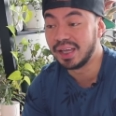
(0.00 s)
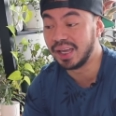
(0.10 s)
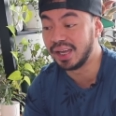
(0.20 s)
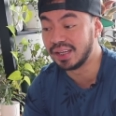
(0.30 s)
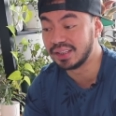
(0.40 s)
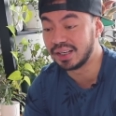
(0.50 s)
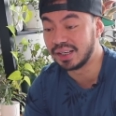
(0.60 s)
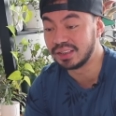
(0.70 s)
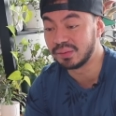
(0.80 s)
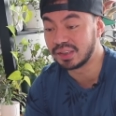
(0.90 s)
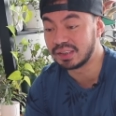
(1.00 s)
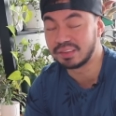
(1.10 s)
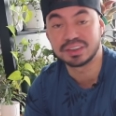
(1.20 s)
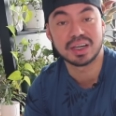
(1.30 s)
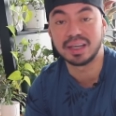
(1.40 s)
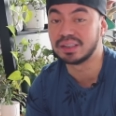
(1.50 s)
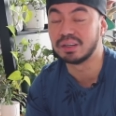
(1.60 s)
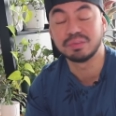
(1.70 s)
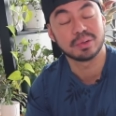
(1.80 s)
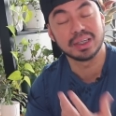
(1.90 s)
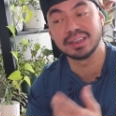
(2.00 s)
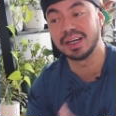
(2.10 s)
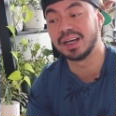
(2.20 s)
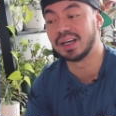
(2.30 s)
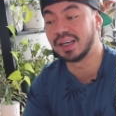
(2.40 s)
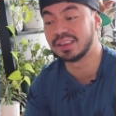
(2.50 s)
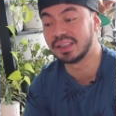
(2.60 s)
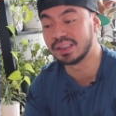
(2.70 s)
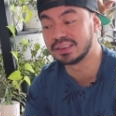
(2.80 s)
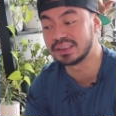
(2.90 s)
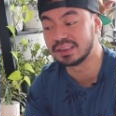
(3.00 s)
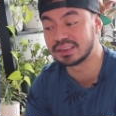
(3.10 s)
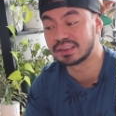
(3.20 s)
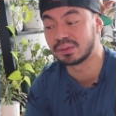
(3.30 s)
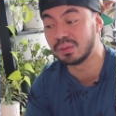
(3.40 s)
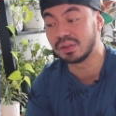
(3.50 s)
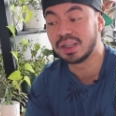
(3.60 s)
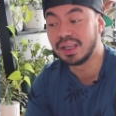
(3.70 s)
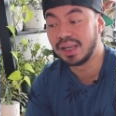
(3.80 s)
and uh, you want to give it a try, go for it. Uh, I think it's it's cool.